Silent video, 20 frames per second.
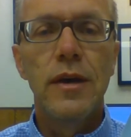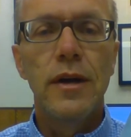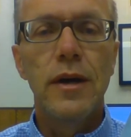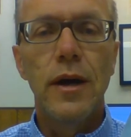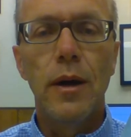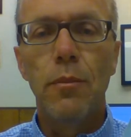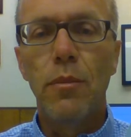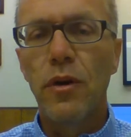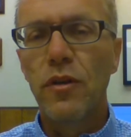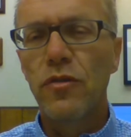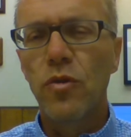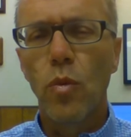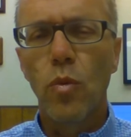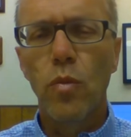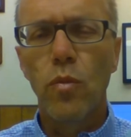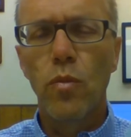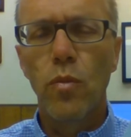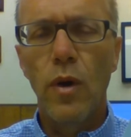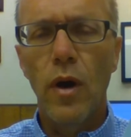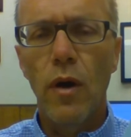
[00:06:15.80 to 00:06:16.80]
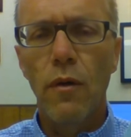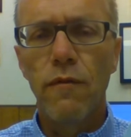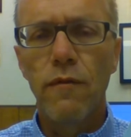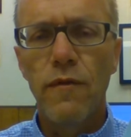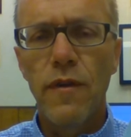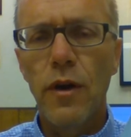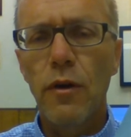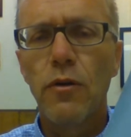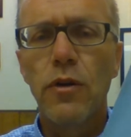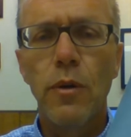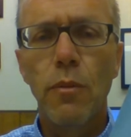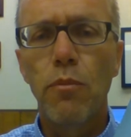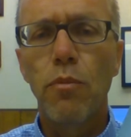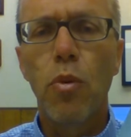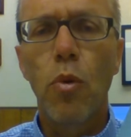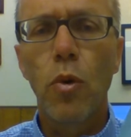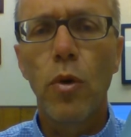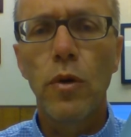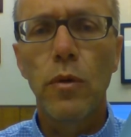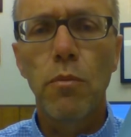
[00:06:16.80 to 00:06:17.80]
But it's a very
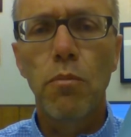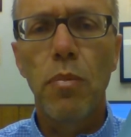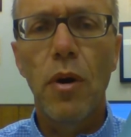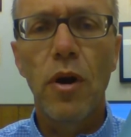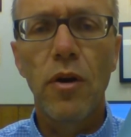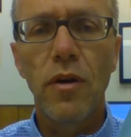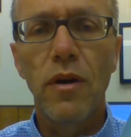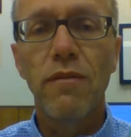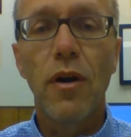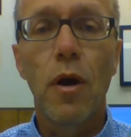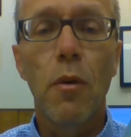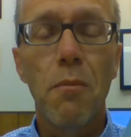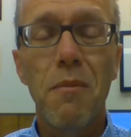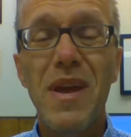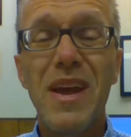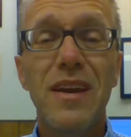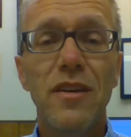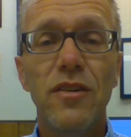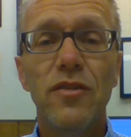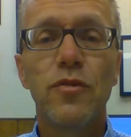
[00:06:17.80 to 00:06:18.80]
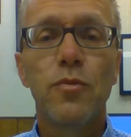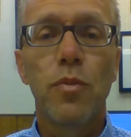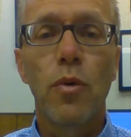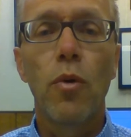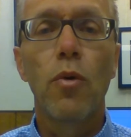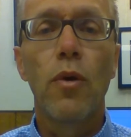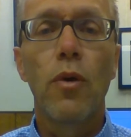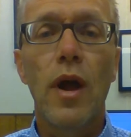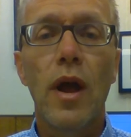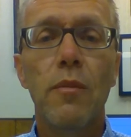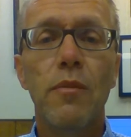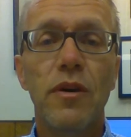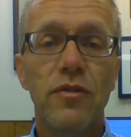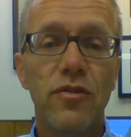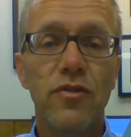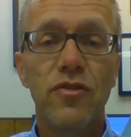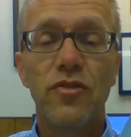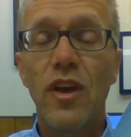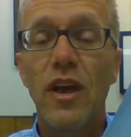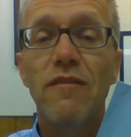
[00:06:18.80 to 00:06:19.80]
important part of our maintenance program
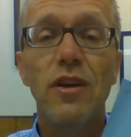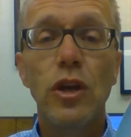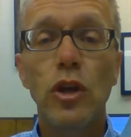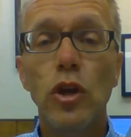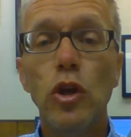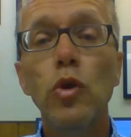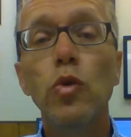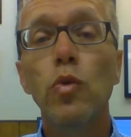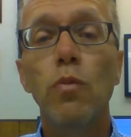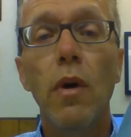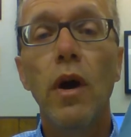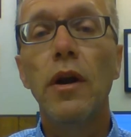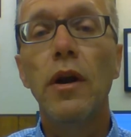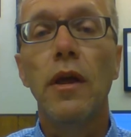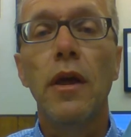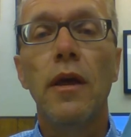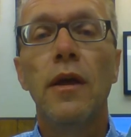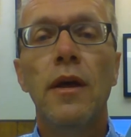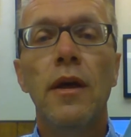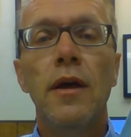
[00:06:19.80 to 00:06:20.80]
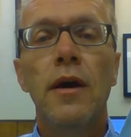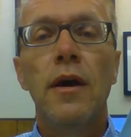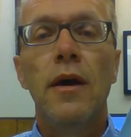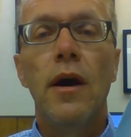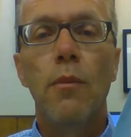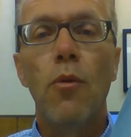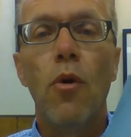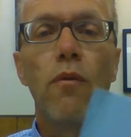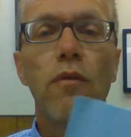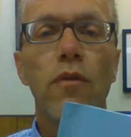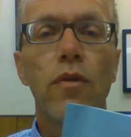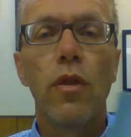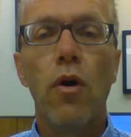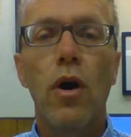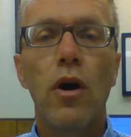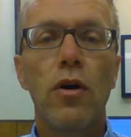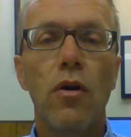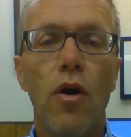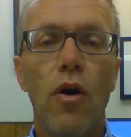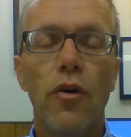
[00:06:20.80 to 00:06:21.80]
in saving you money over the
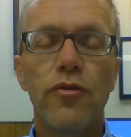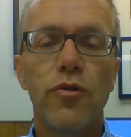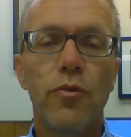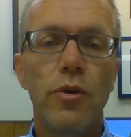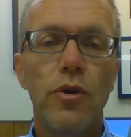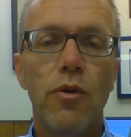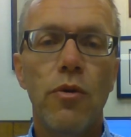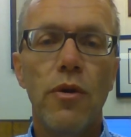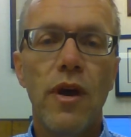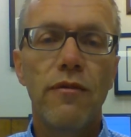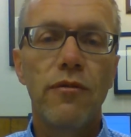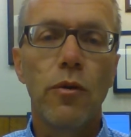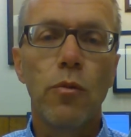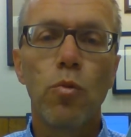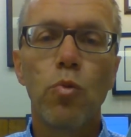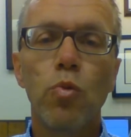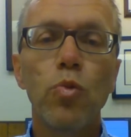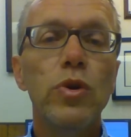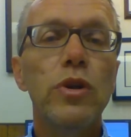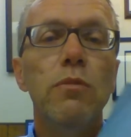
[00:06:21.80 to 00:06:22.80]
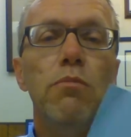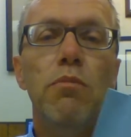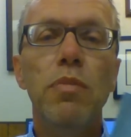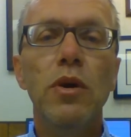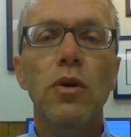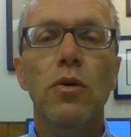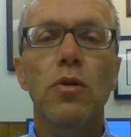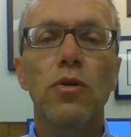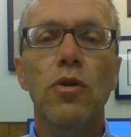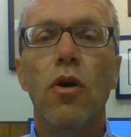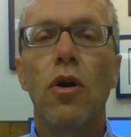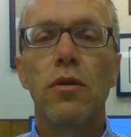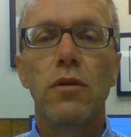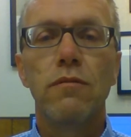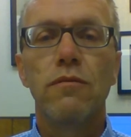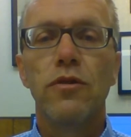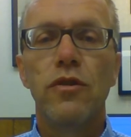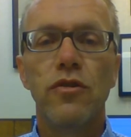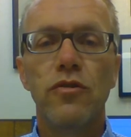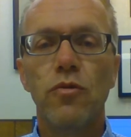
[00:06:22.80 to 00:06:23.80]
long haul, so we don't have to rebuild all
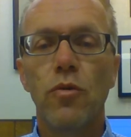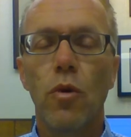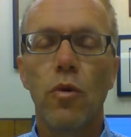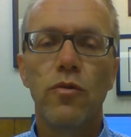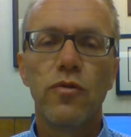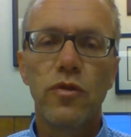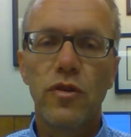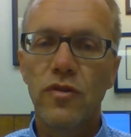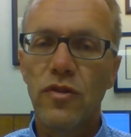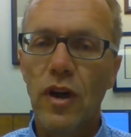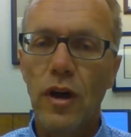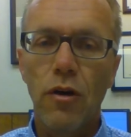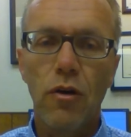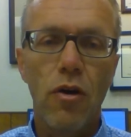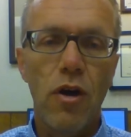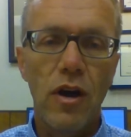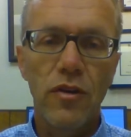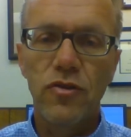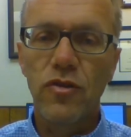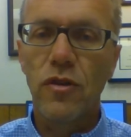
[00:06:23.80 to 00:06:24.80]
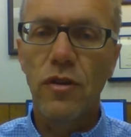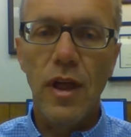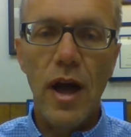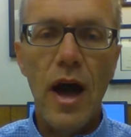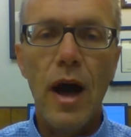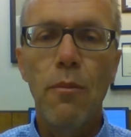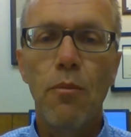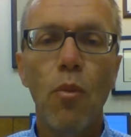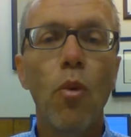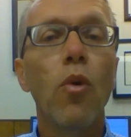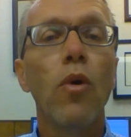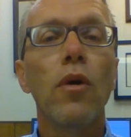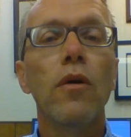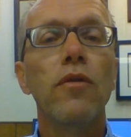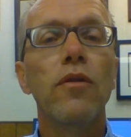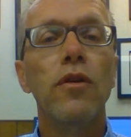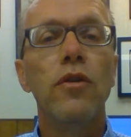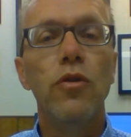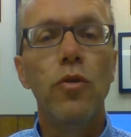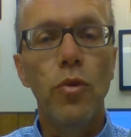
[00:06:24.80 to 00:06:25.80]
of these roads, because that costs a lot more
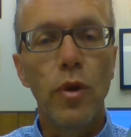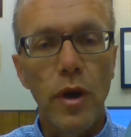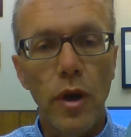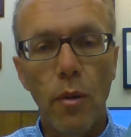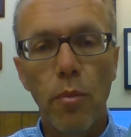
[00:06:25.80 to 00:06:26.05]
than doing